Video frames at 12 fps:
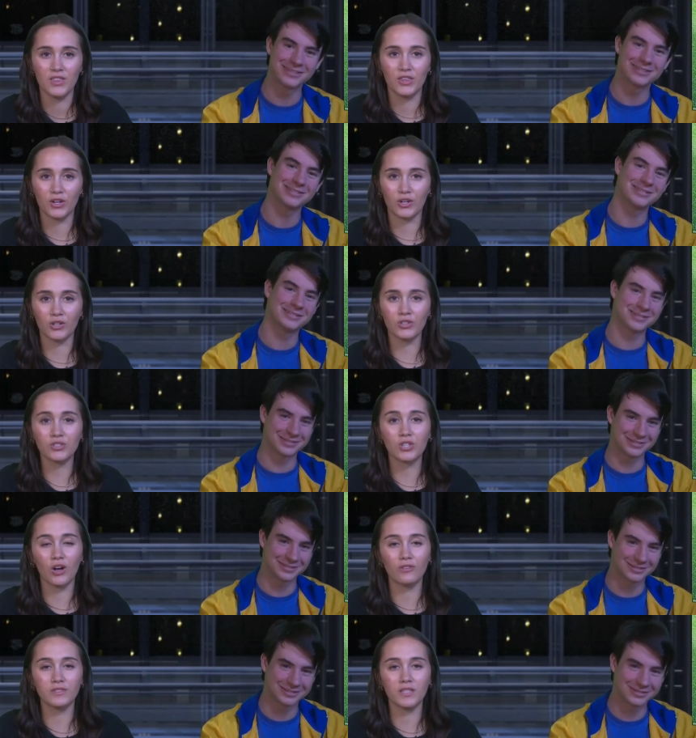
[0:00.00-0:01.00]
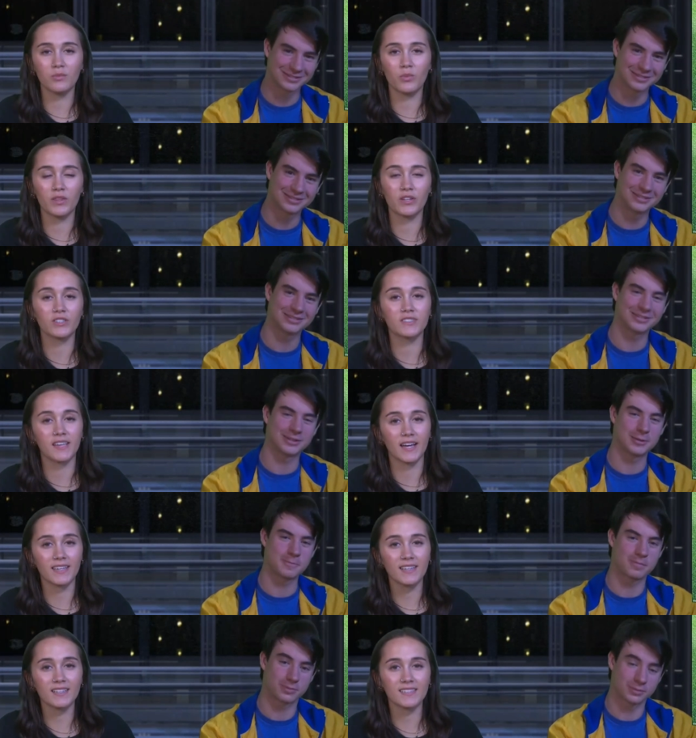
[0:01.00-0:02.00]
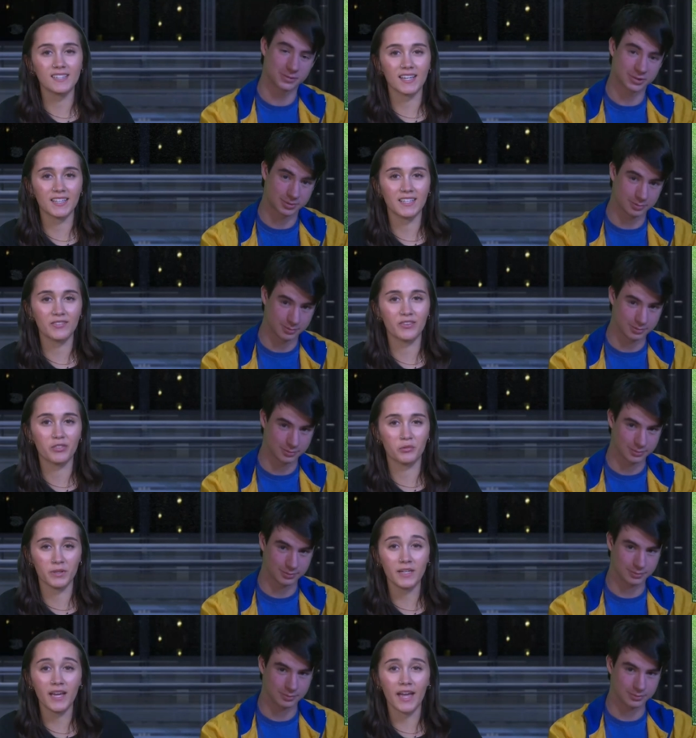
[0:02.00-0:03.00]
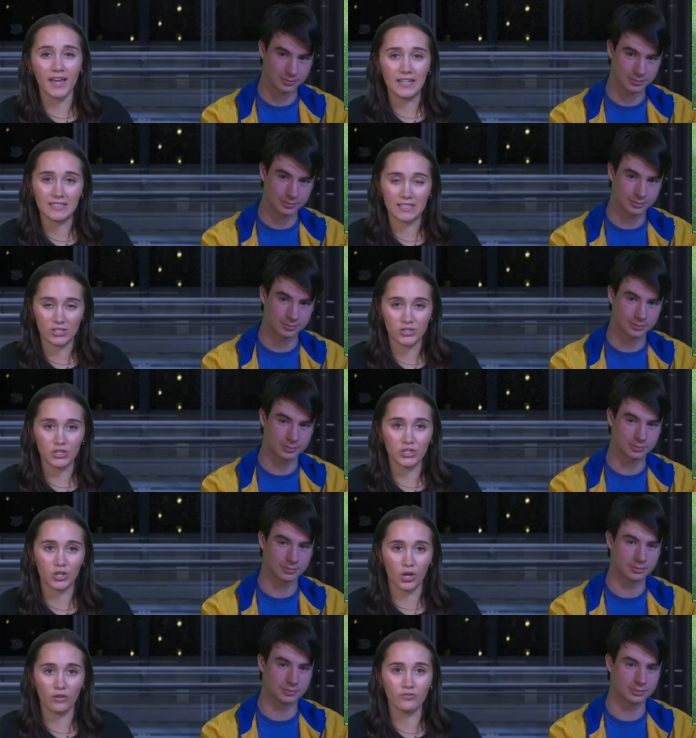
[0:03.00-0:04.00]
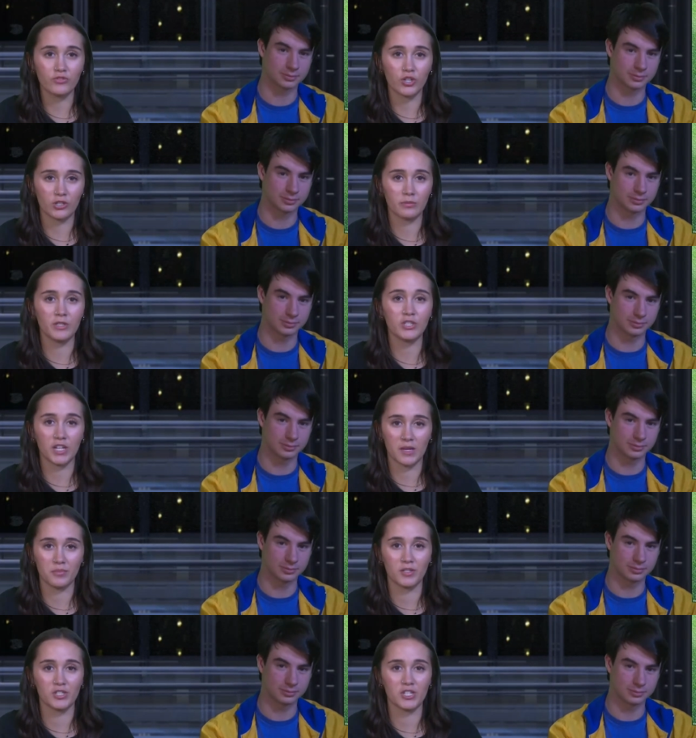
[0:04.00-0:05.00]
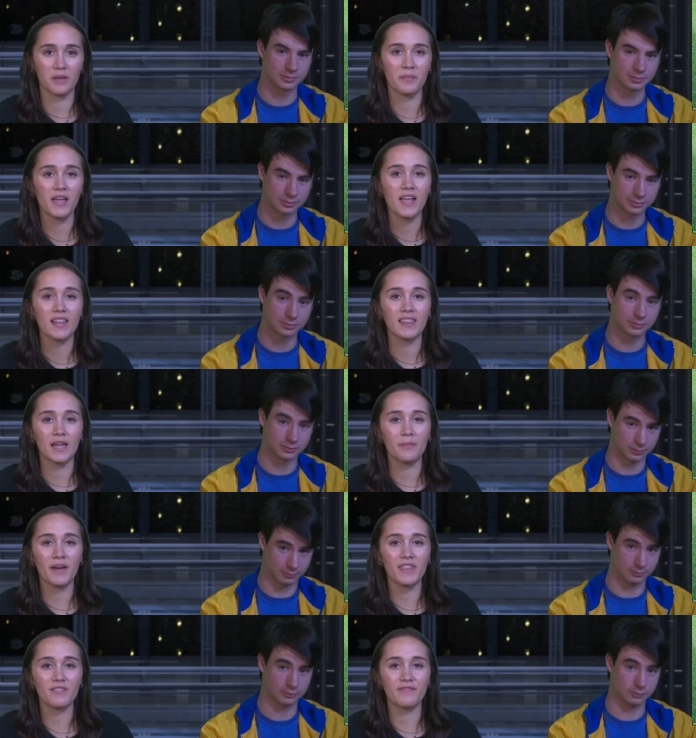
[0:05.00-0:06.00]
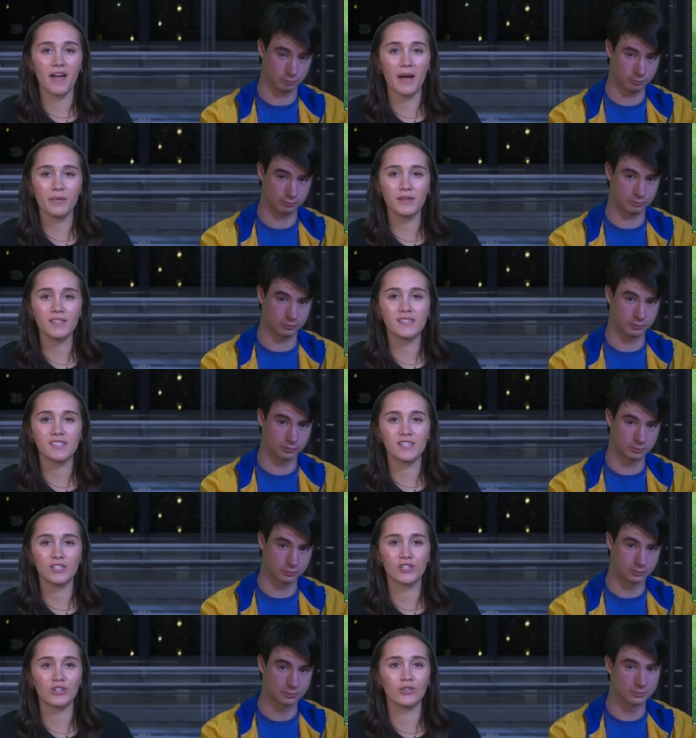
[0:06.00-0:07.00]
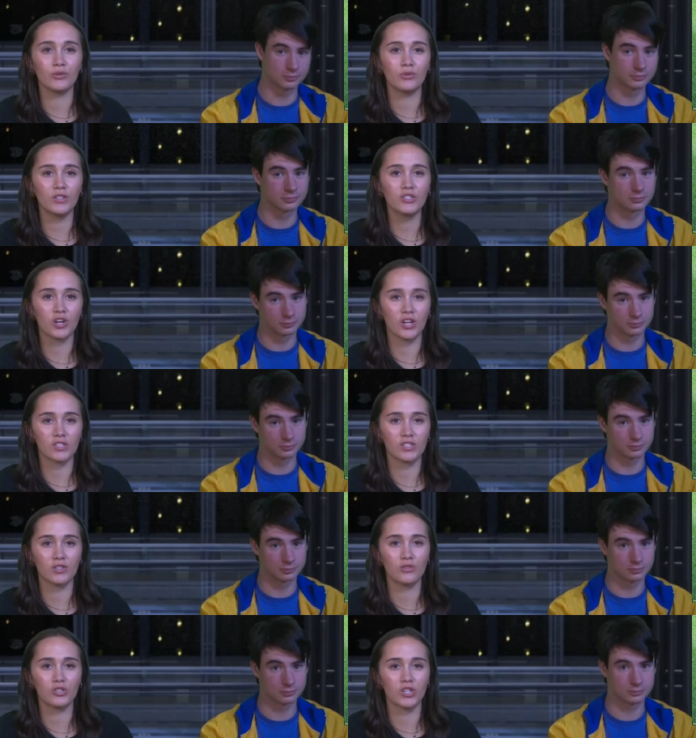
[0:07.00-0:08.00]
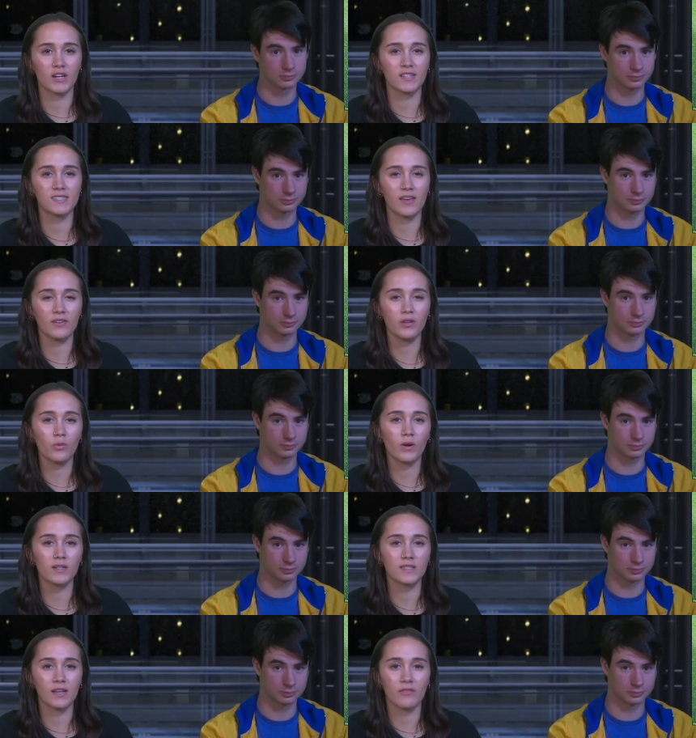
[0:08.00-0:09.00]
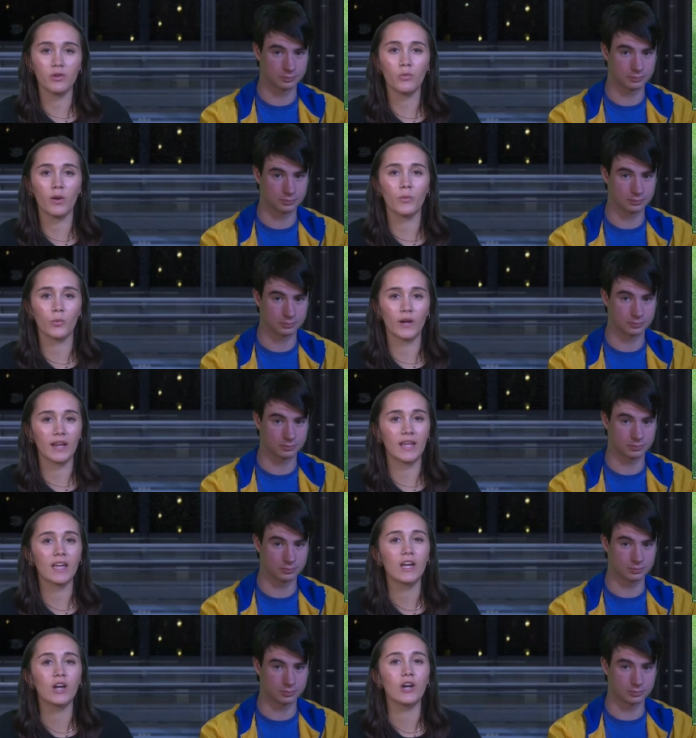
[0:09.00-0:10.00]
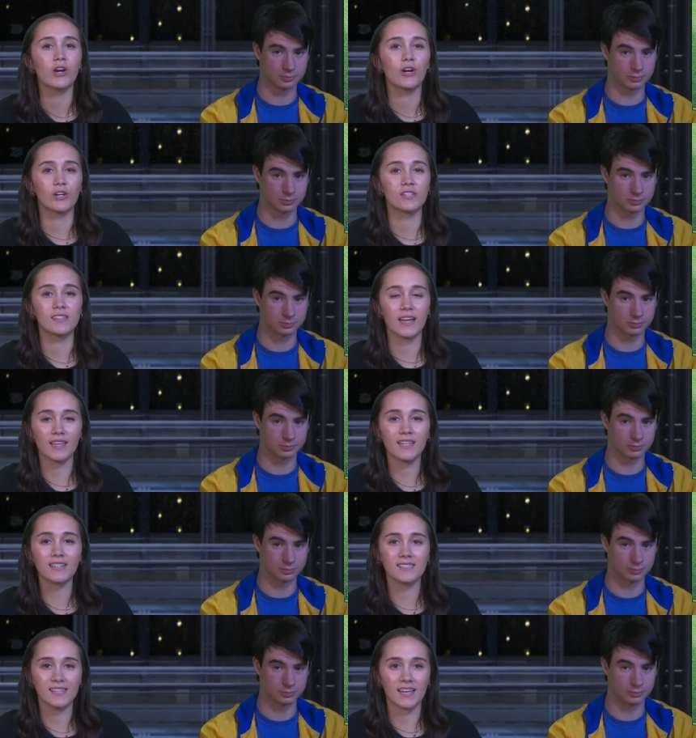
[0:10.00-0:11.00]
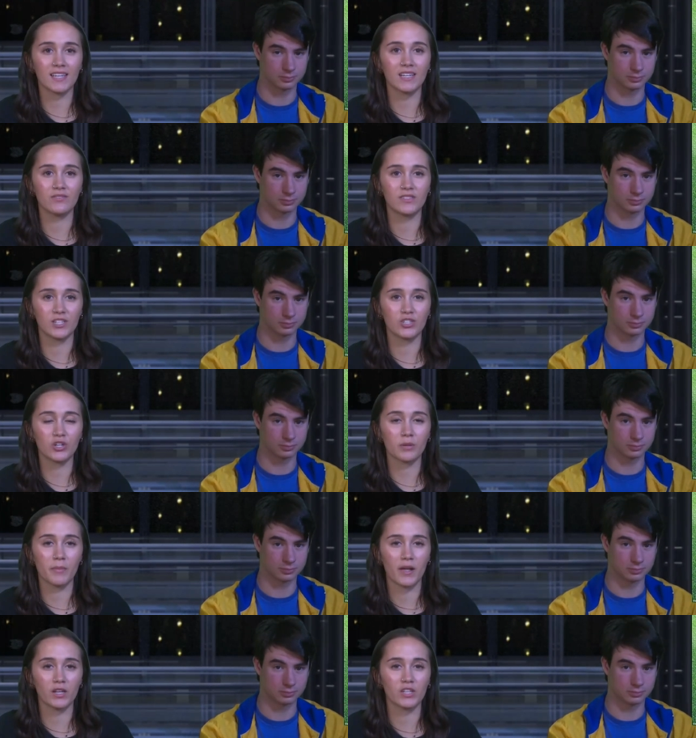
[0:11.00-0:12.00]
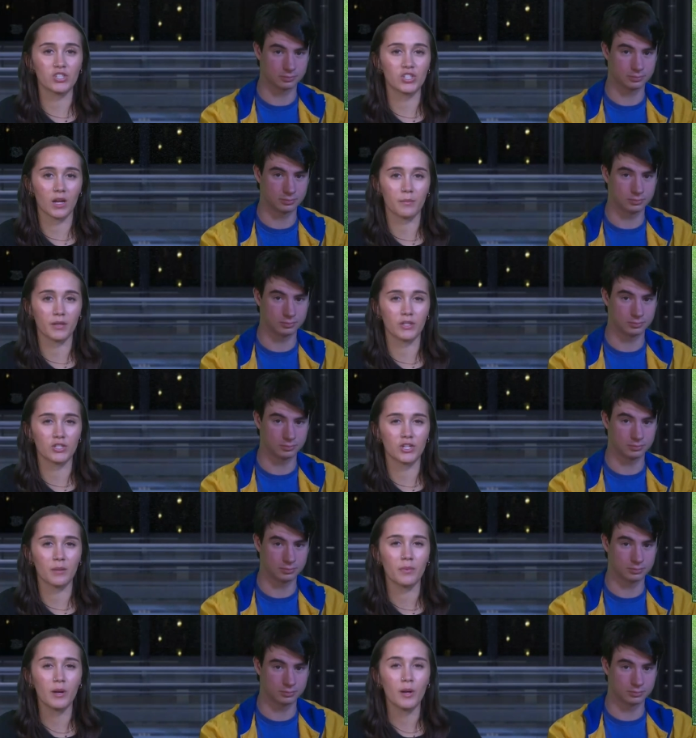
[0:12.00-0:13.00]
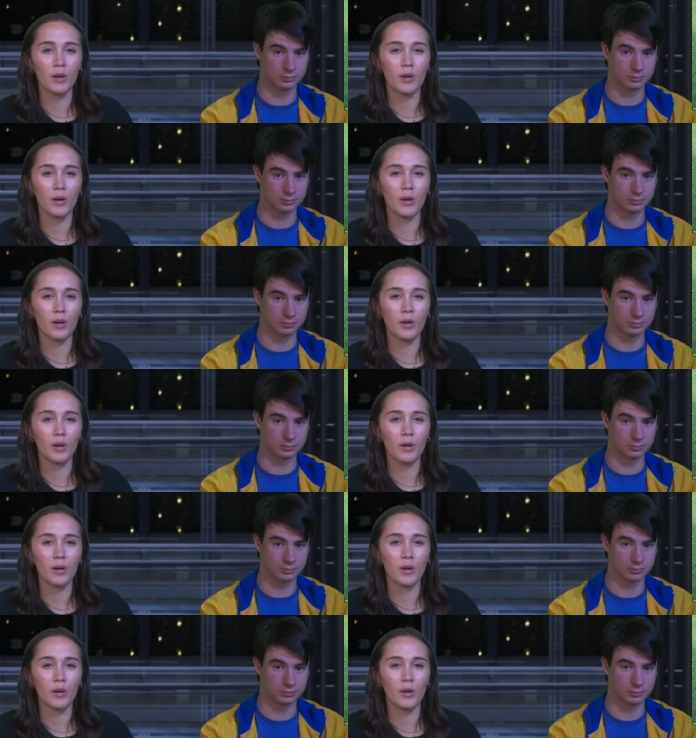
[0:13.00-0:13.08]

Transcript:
Speaker 1: The girls golf team won their second consecutive 3A district golf tournament championship, led by the fabulous senior Una Johnson, who shot a 71 71 winning her second consecutive district medalist championship.